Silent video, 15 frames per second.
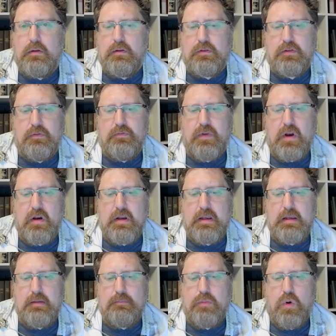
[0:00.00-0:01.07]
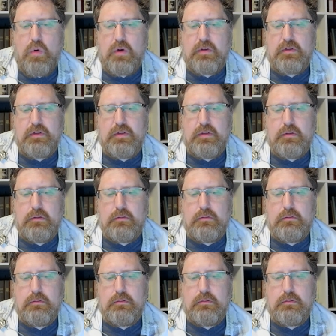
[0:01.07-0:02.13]
some very important
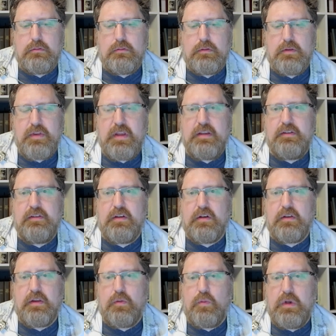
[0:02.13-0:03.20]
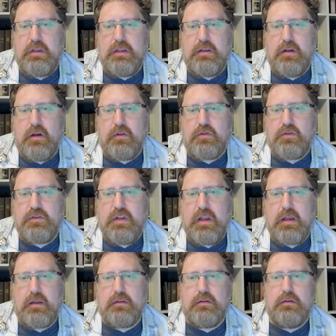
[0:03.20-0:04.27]
things here that we need to
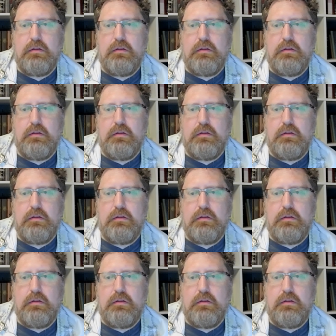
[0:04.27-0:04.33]
understand.